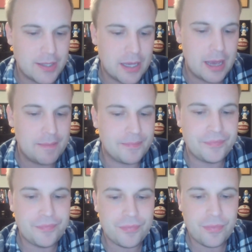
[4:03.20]
the game,
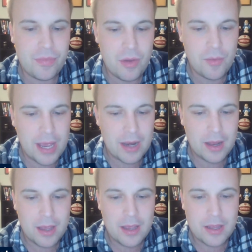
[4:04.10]
right?
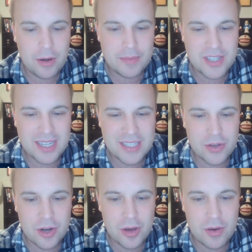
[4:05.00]
They were up six
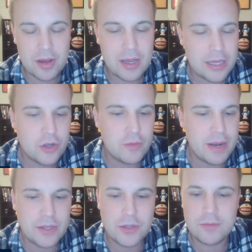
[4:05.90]
zero in two
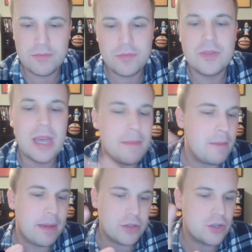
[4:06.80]
minutes. Timeout
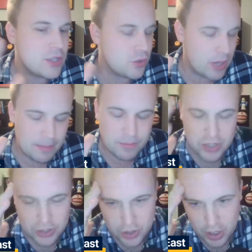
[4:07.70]
Pacers. That's okay.
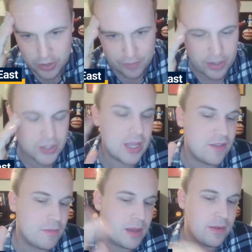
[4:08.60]
six zero. They have rusty. They
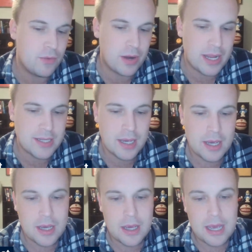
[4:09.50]
haven't played in four days.
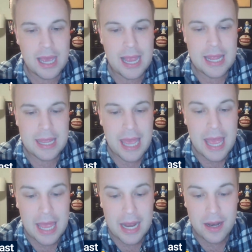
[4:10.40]
And
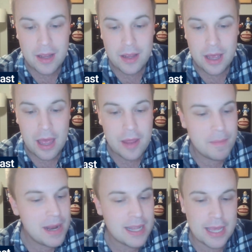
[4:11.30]
then a
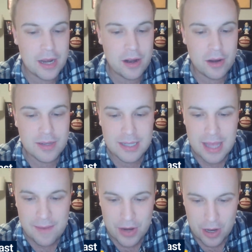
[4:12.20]
minute later, it was
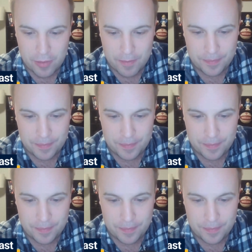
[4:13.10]
eleven zero.